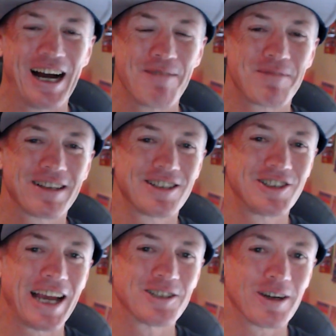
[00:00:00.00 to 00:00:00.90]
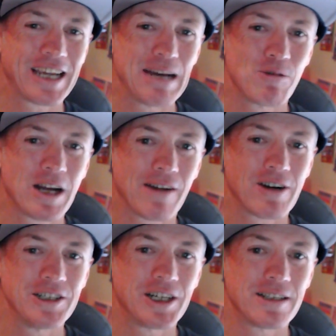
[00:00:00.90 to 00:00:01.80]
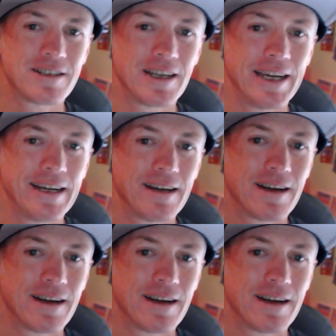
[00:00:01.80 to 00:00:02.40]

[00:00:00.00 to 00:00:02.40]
a J. Scott Campbell cover, as you can see,